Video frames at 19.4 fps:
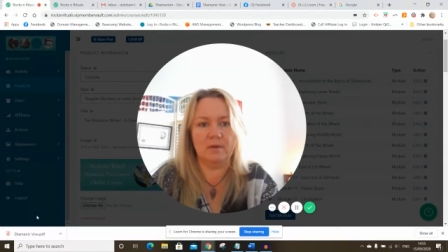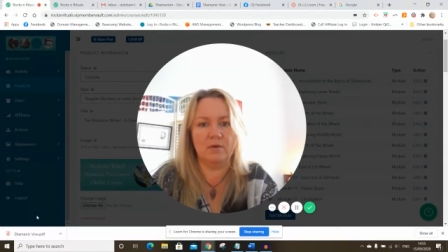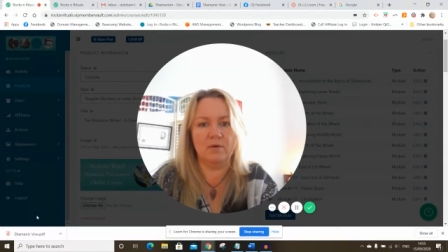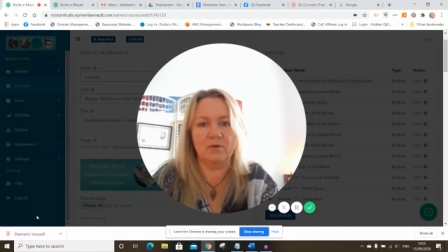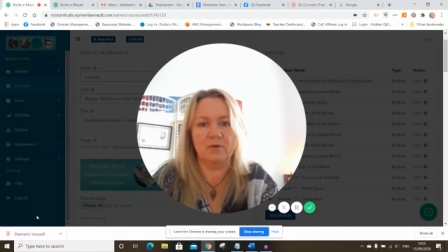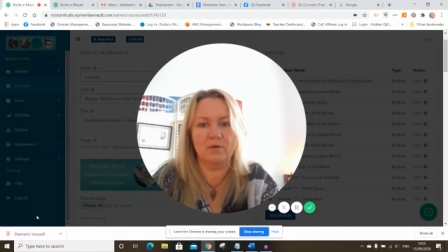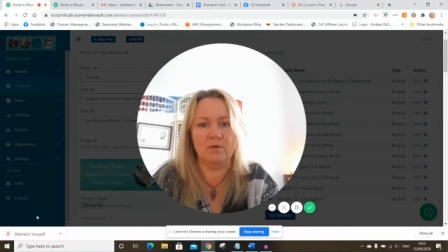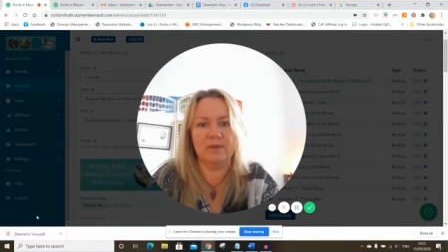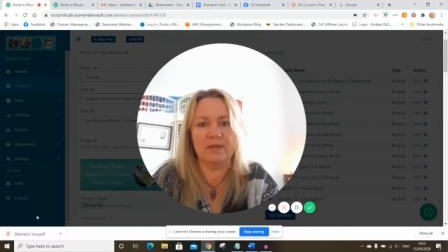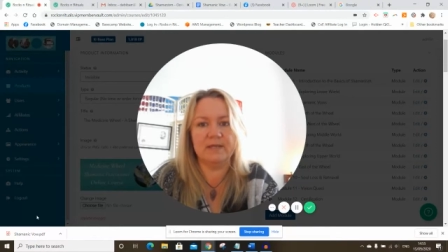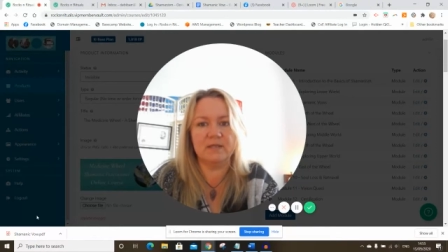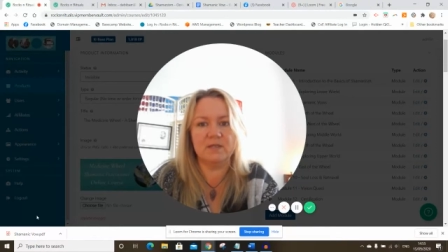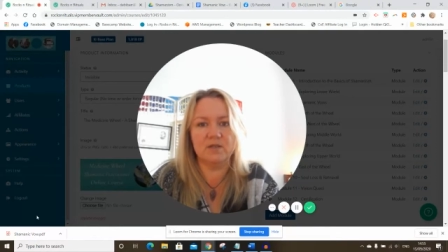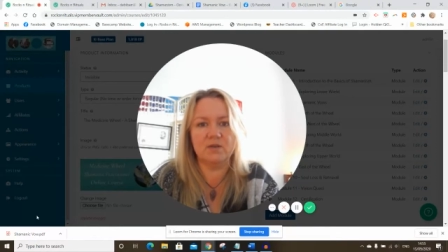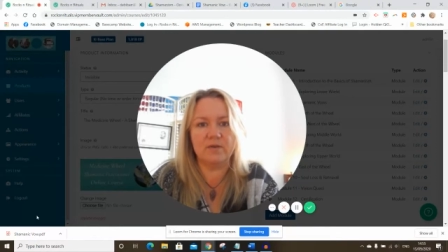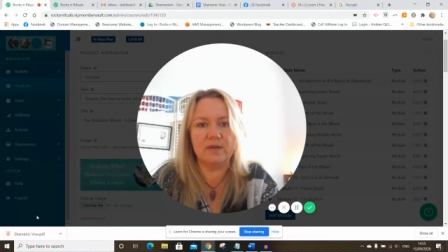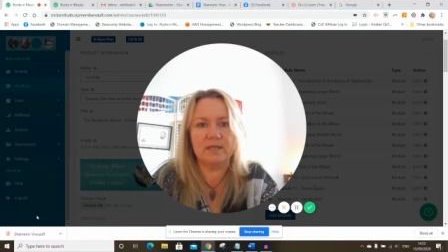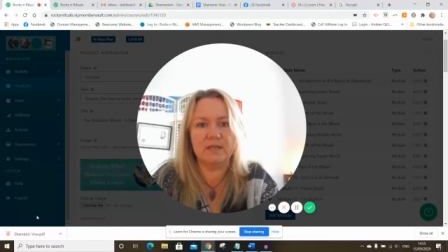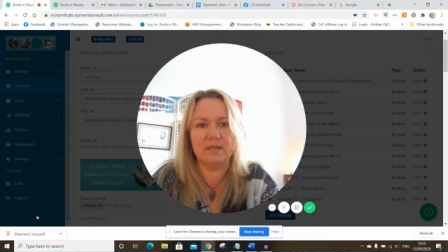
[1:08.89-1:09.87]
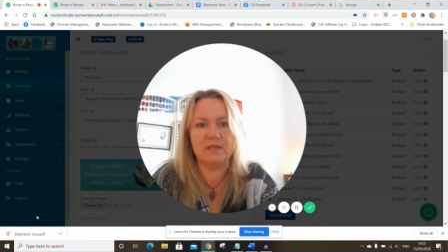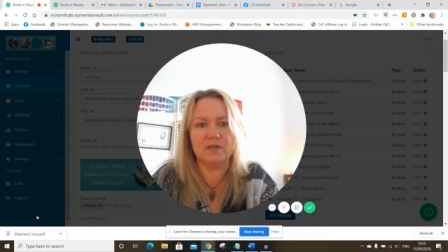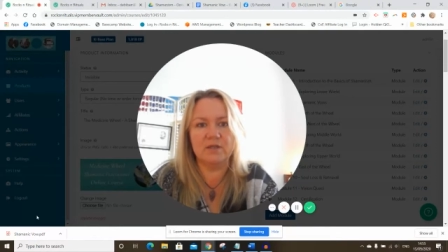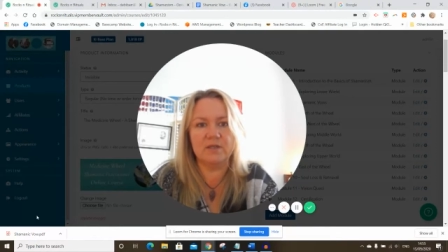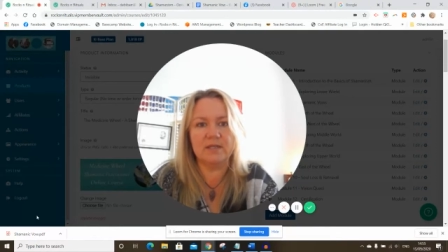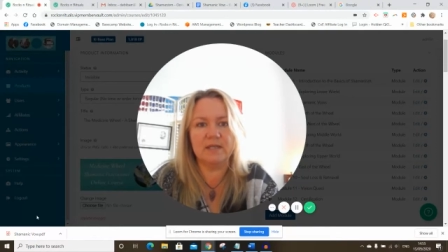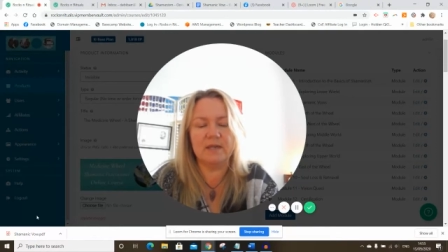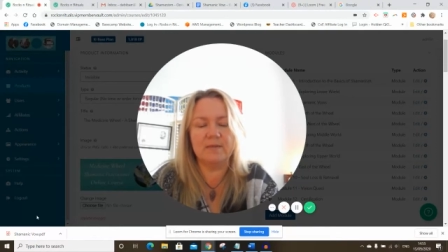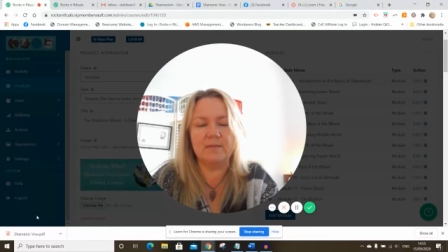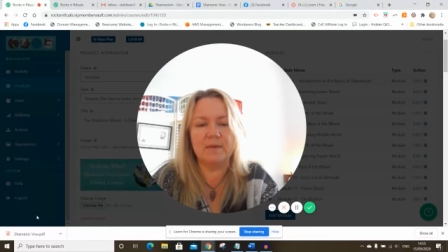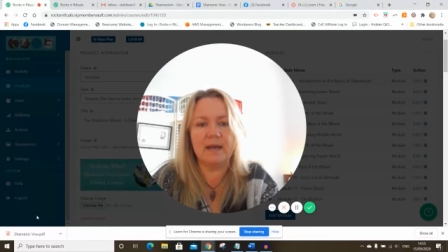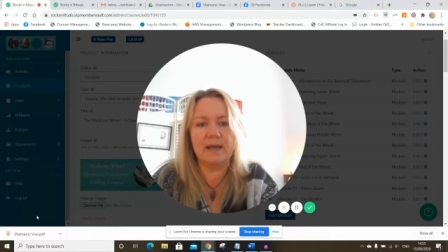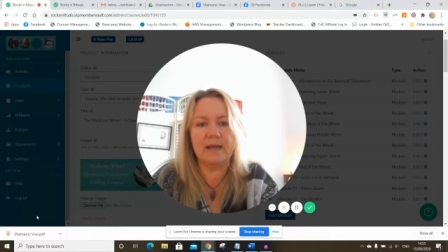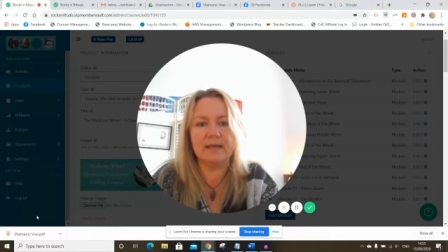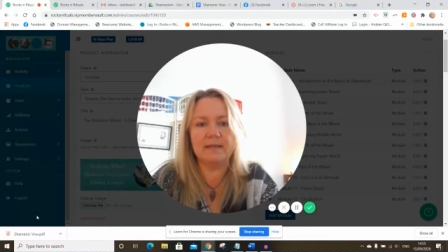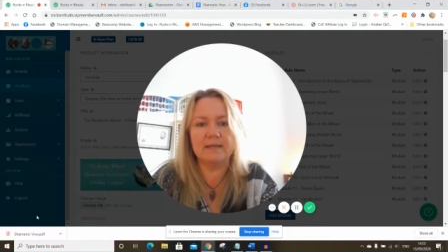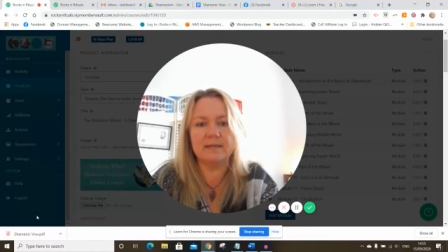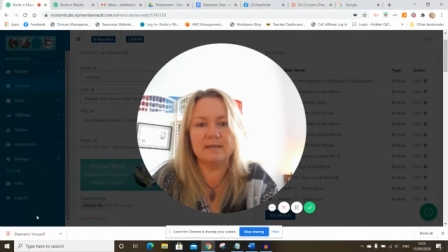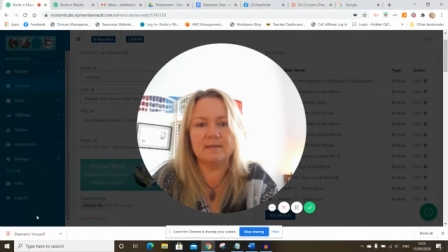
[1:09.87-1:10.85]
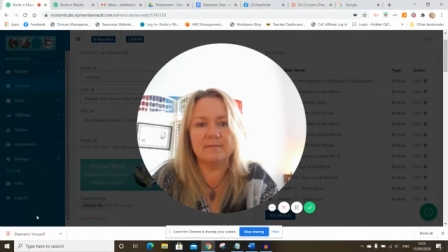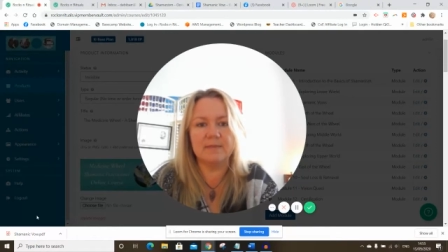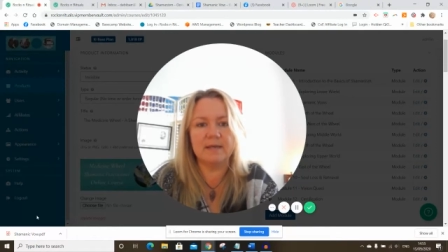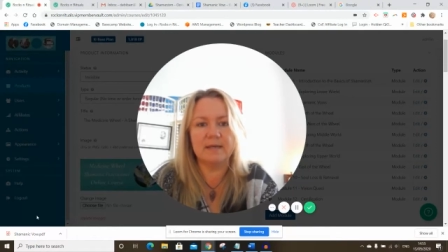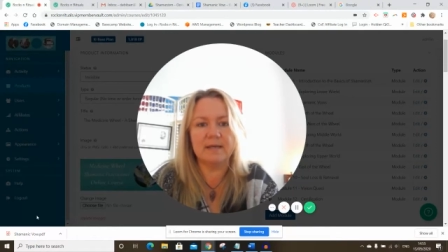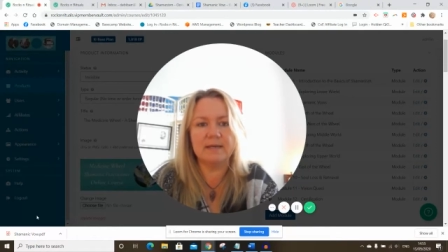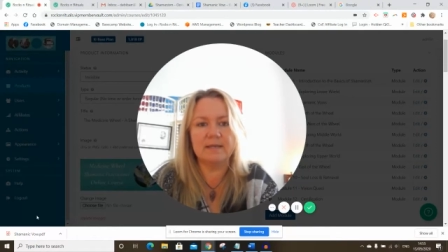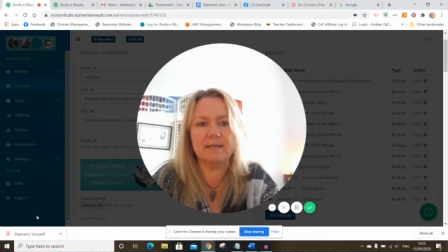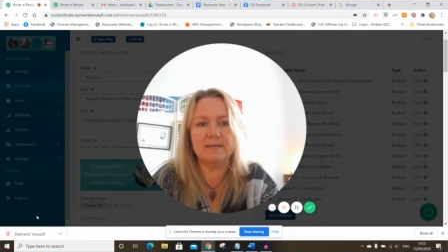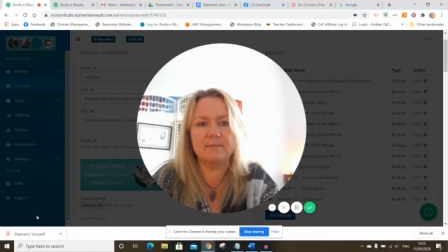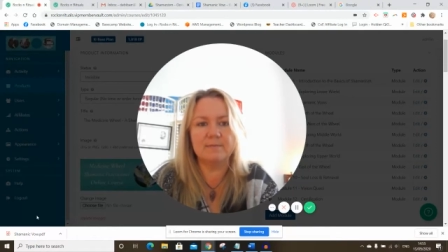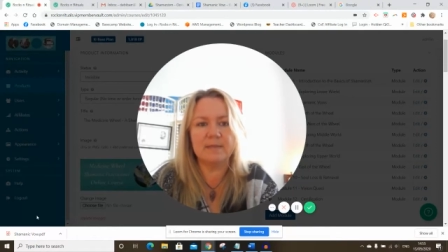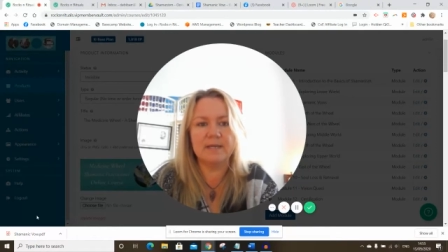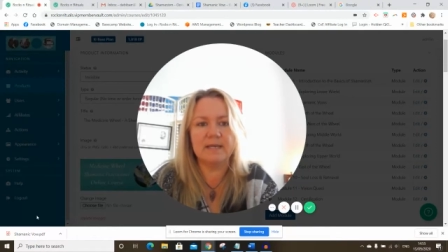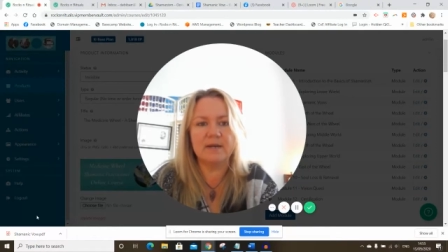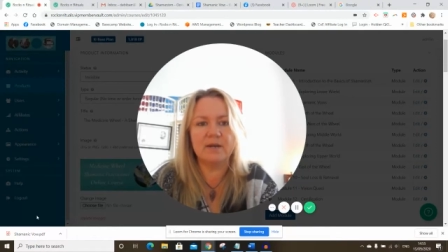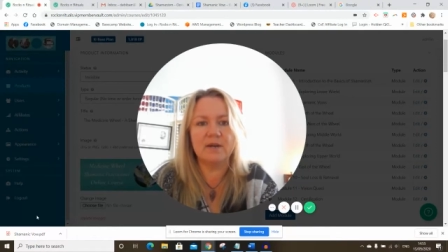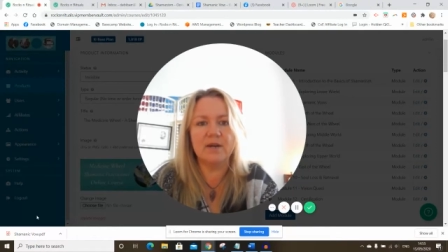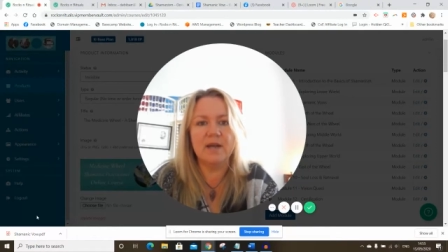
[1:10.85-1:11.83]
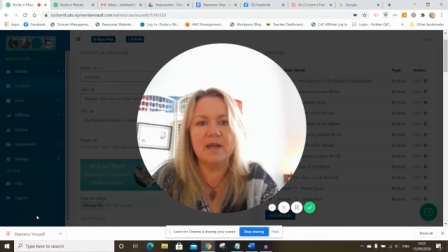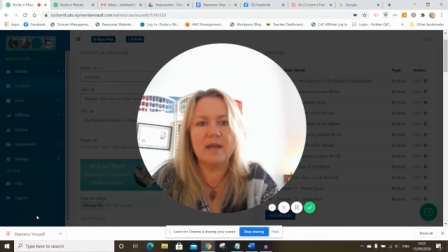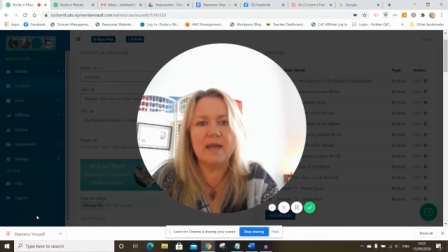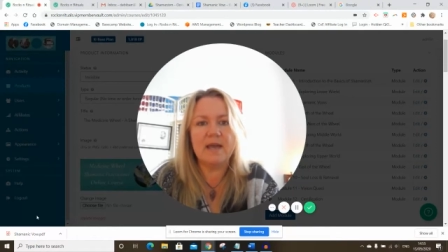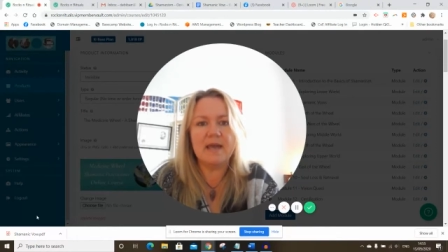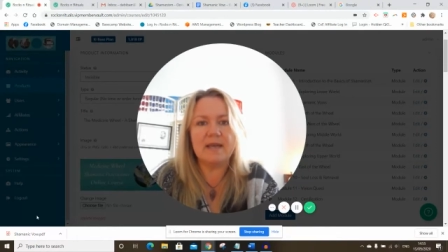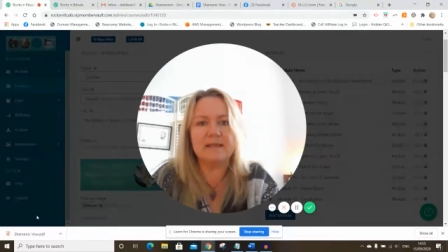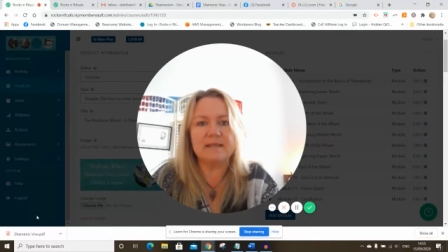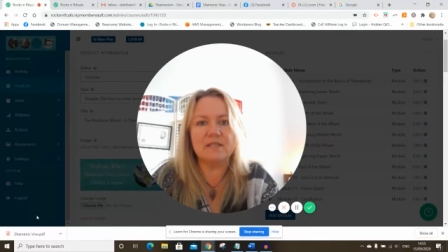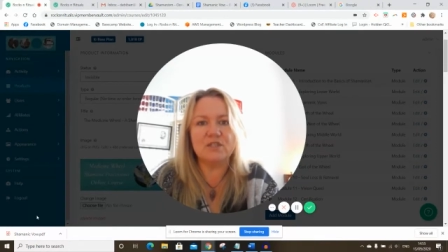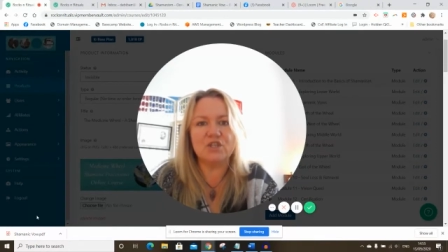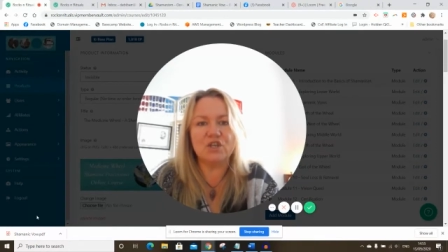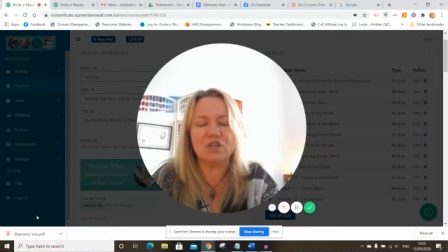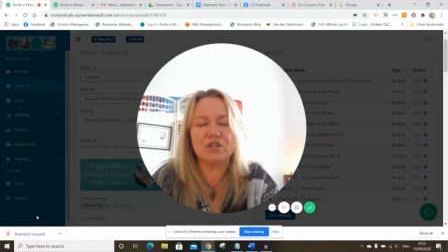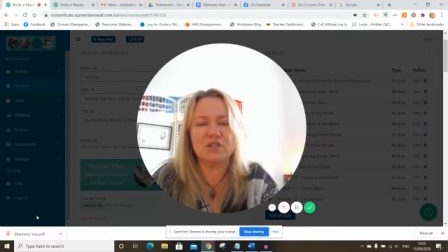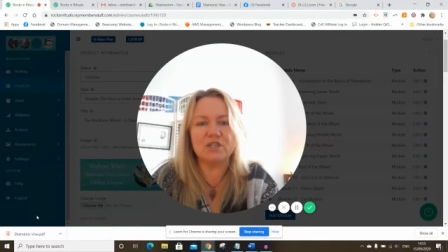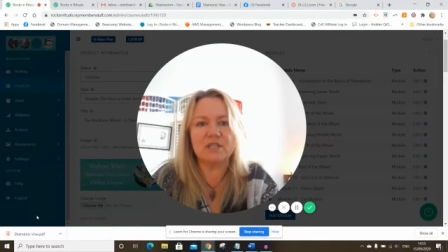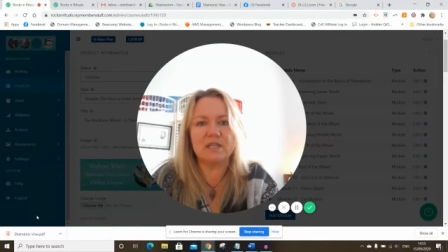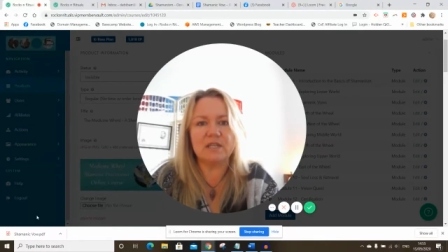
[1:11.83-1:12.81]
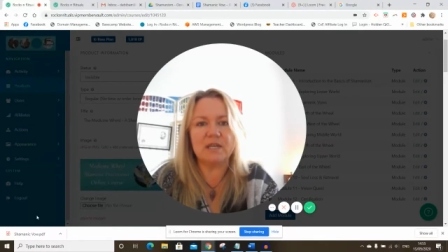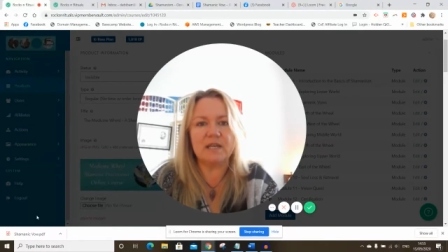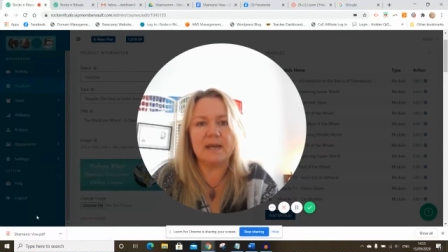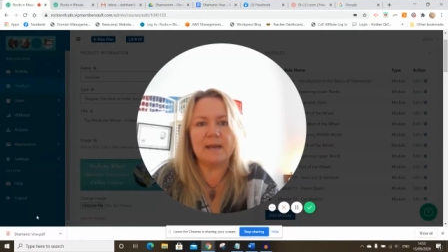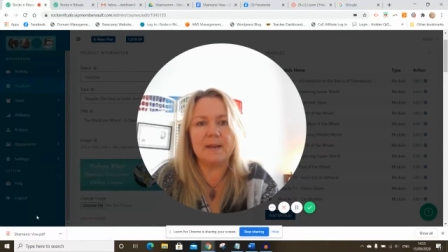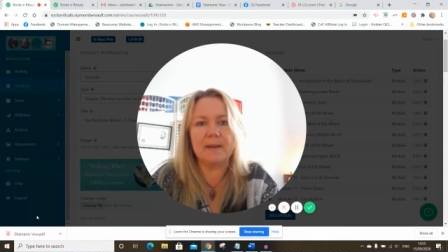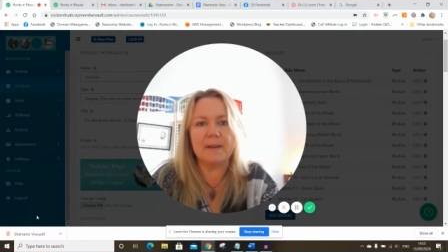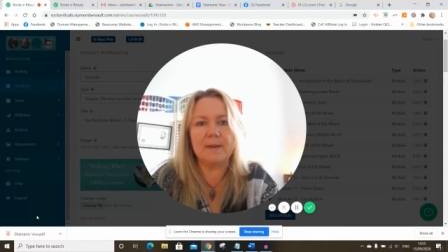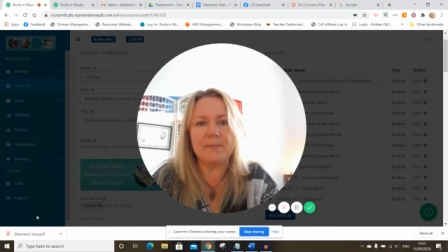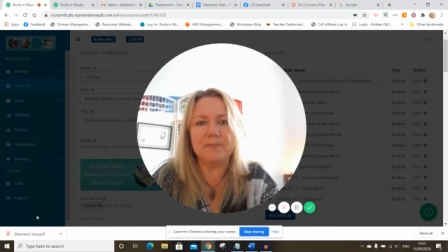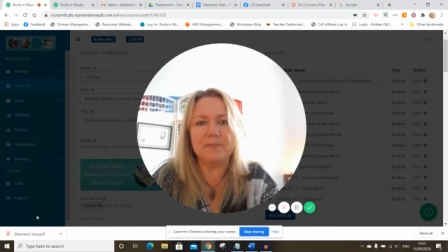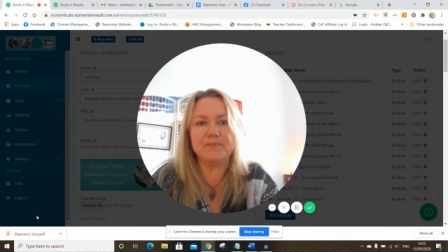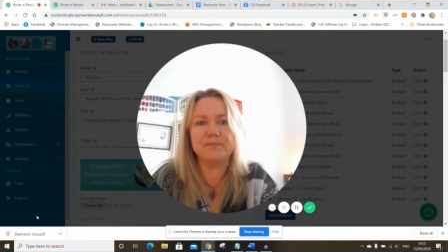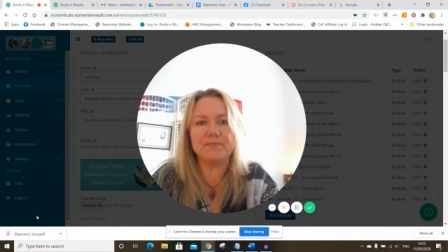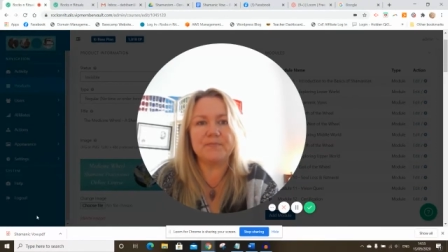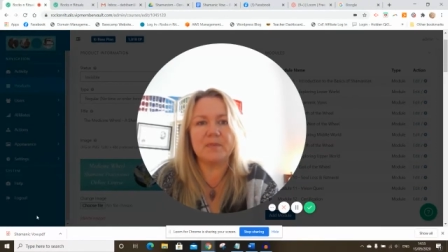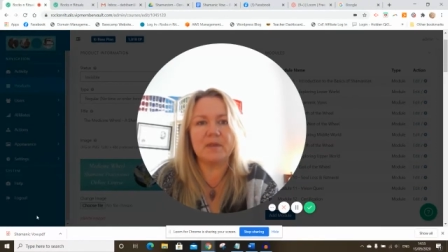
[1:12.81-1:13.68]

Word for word: on this screen that you see behind behind me here is just um,